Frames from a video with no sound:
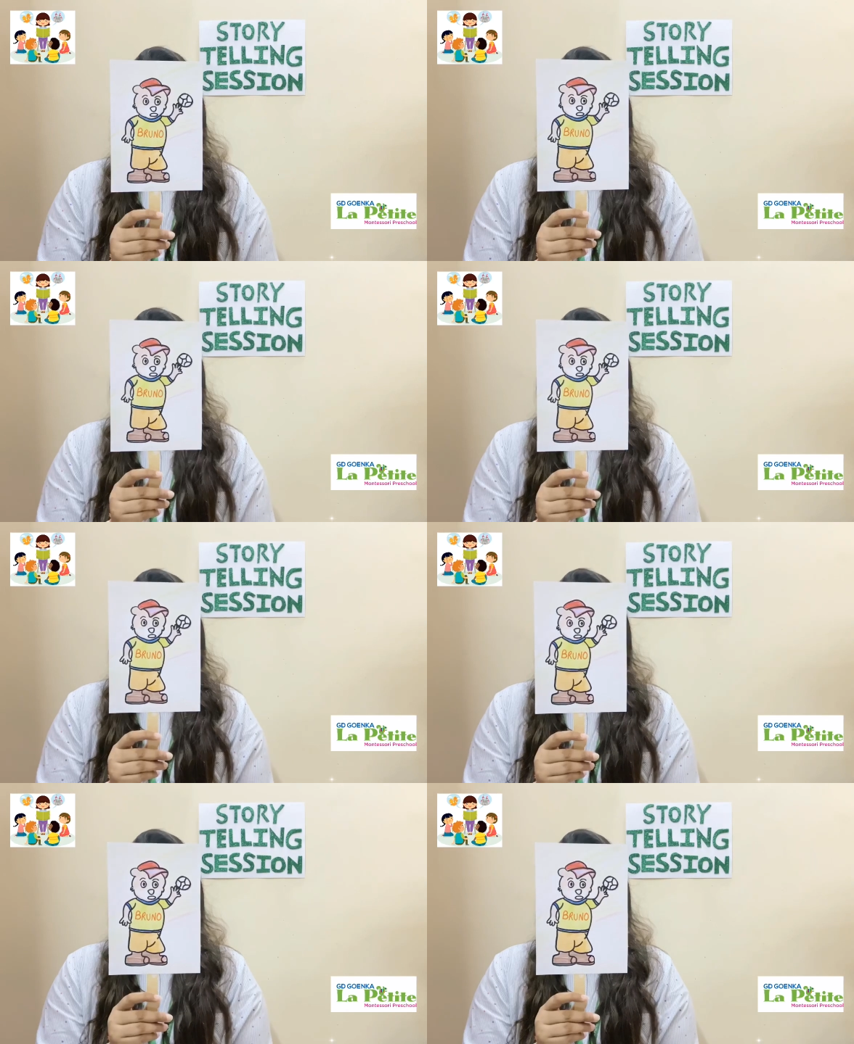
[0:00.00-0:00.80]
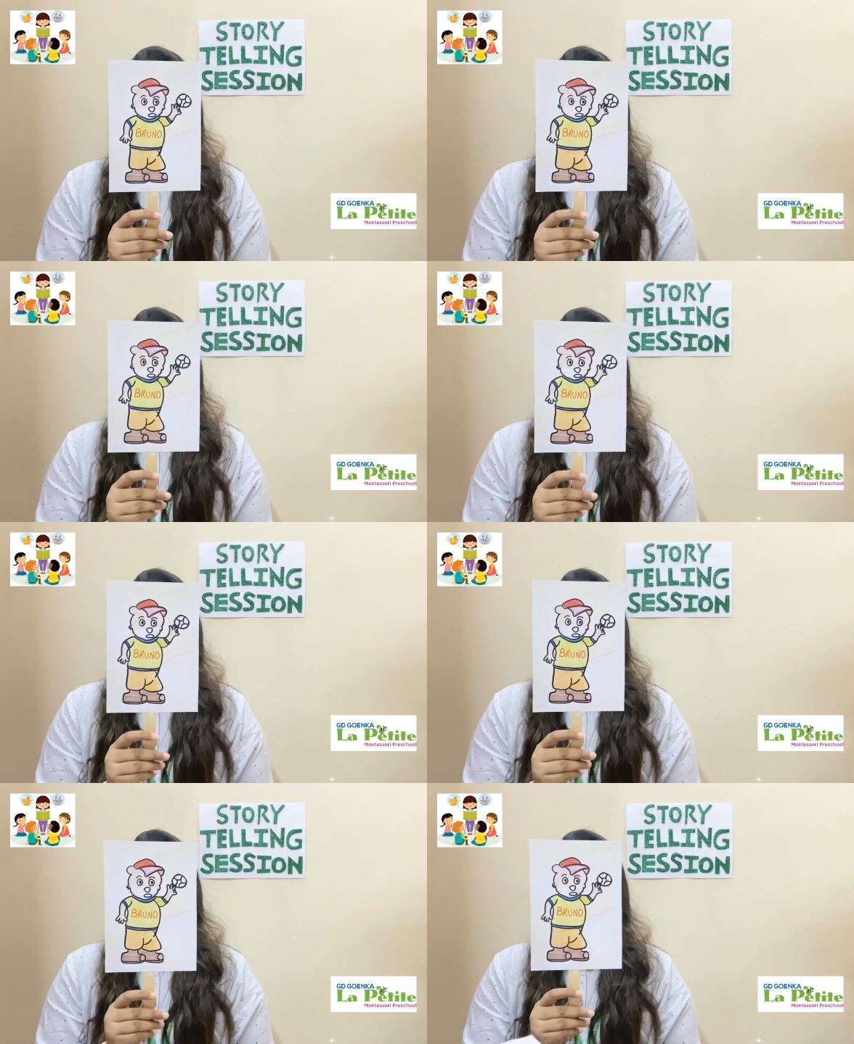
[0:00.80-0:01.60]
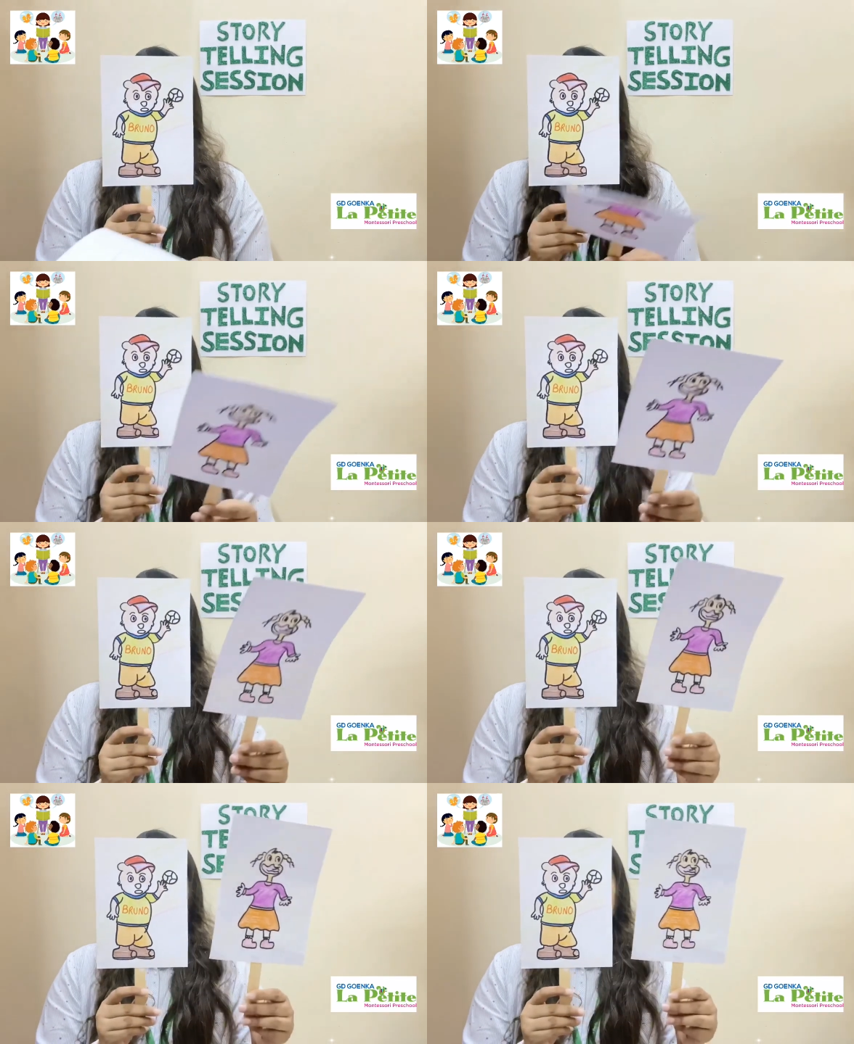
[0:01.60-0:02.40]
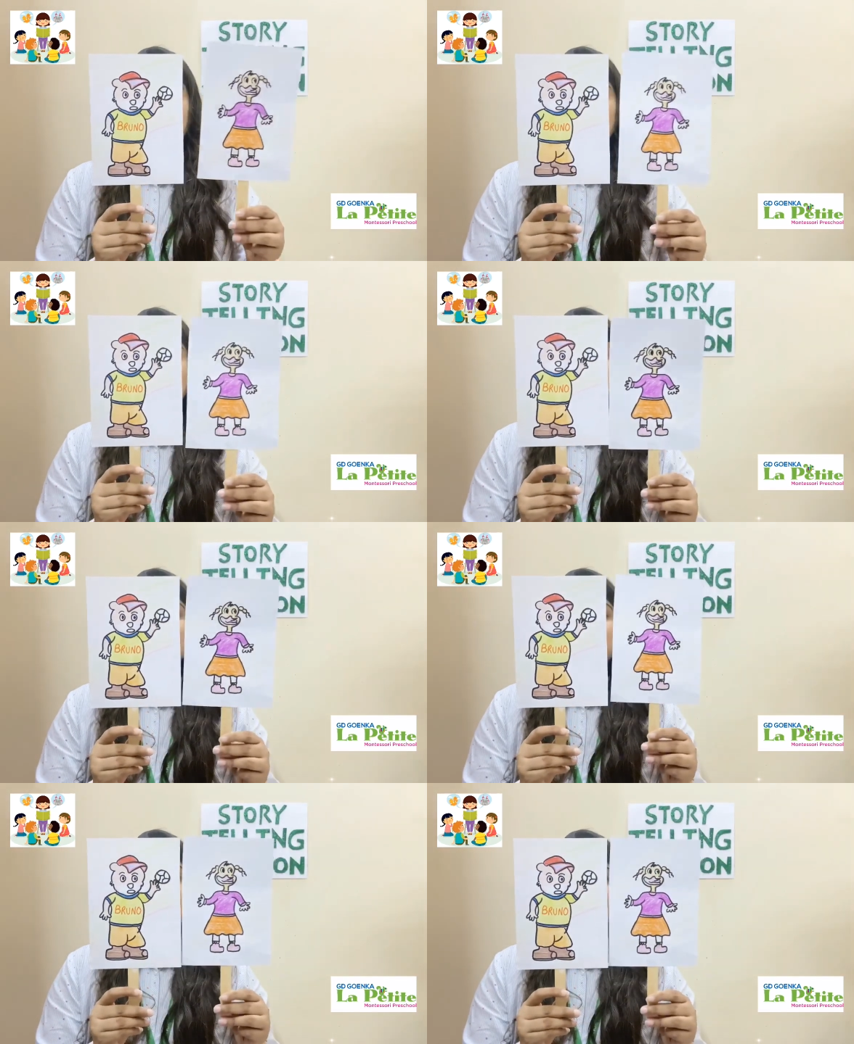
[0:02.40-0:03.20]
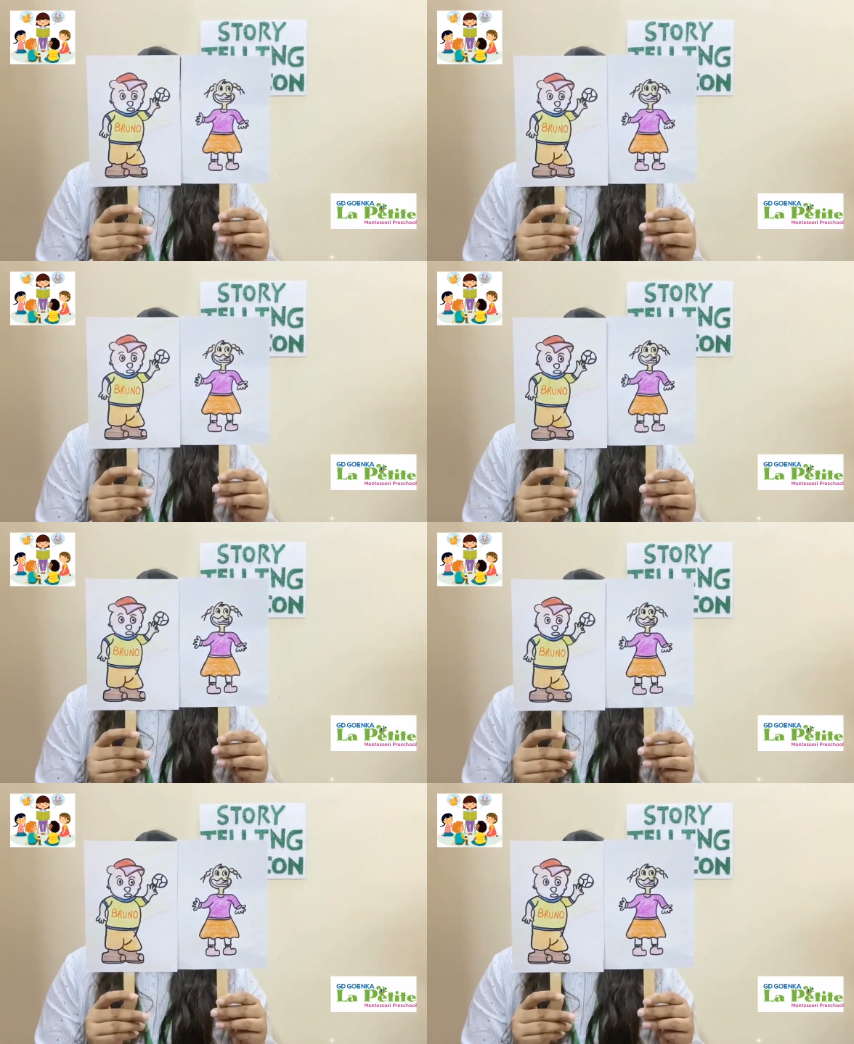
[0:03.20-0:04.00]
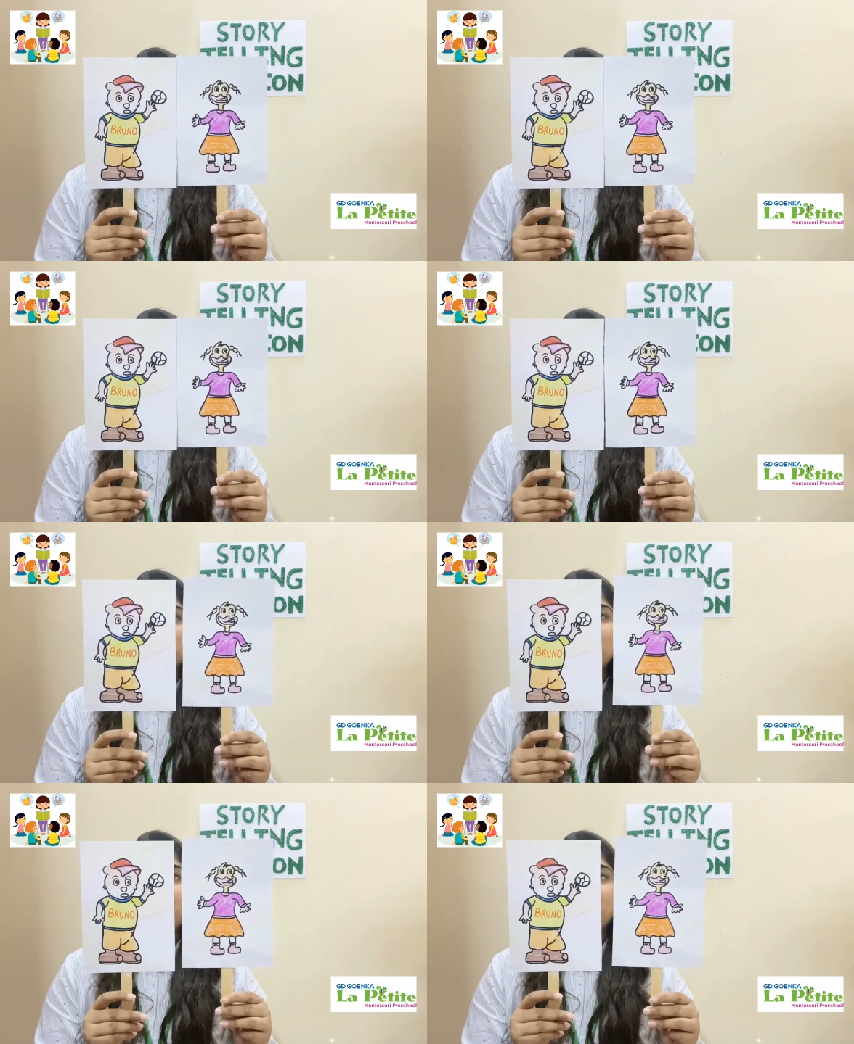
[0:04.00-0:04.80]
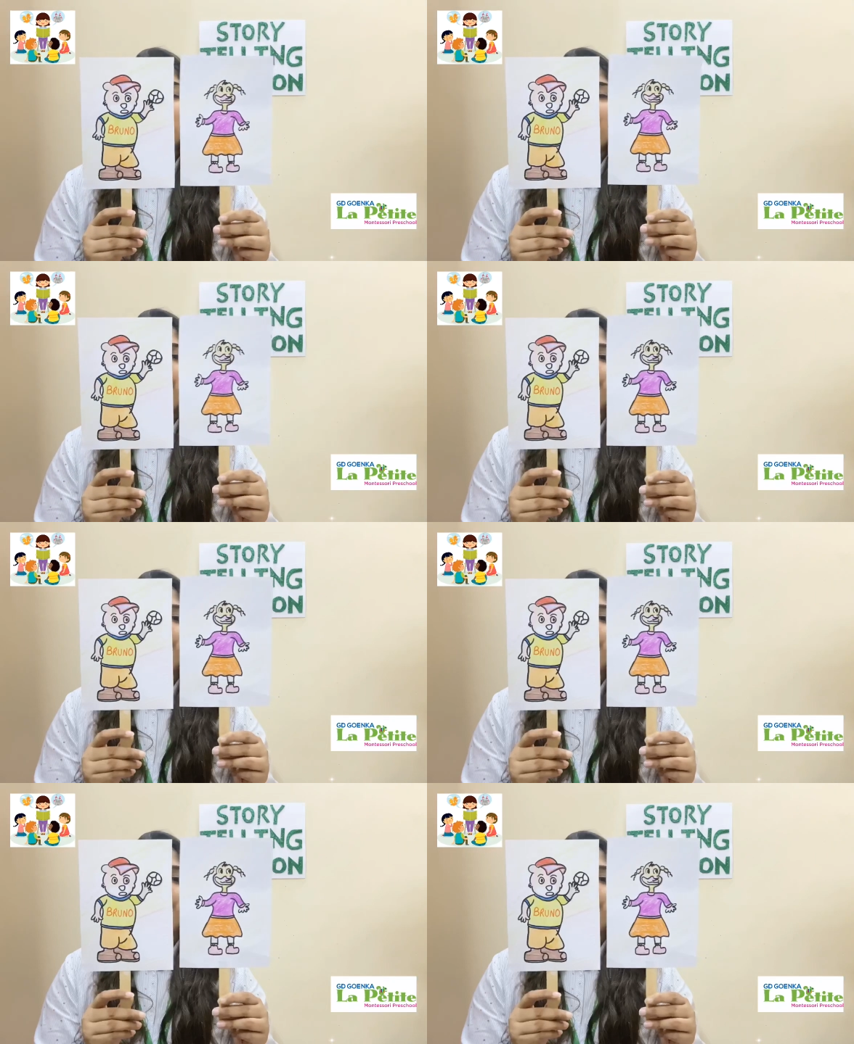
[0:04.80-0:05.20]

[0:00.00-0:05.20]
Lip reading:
[unreadable: no face in view]